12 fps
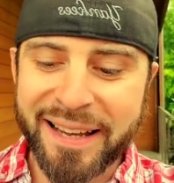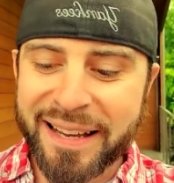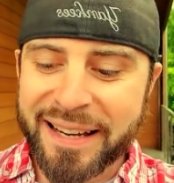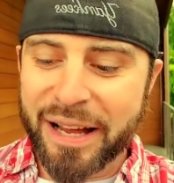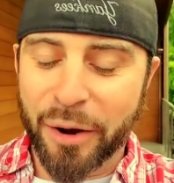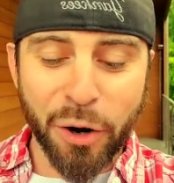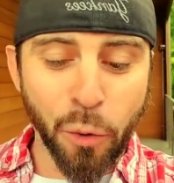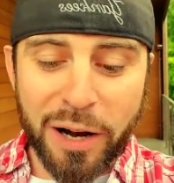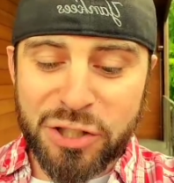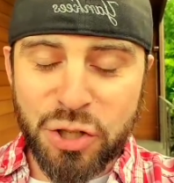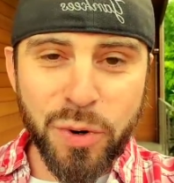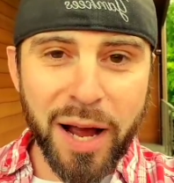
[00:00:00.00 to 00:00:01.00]
Now, I don't
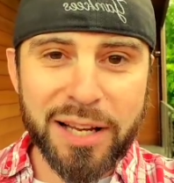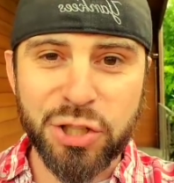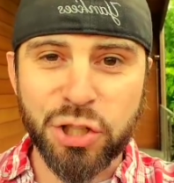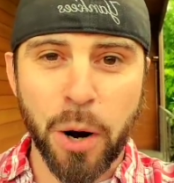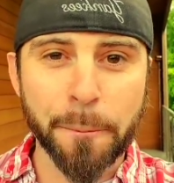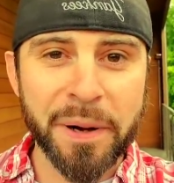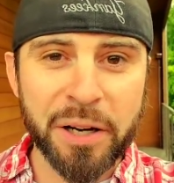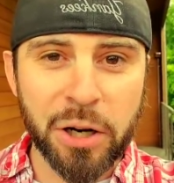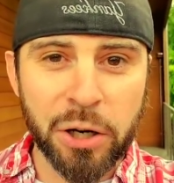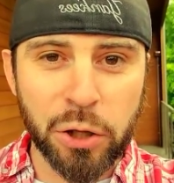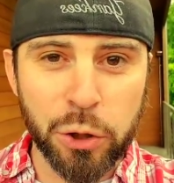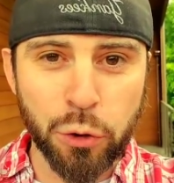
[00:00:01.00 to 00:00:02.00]
want you guys jumping to
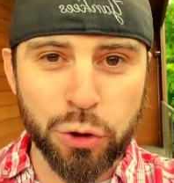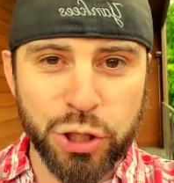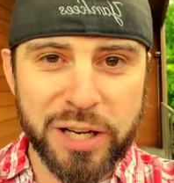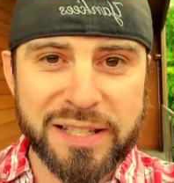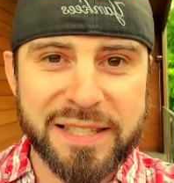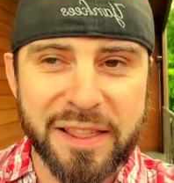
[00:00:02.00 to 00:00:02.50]
conclusions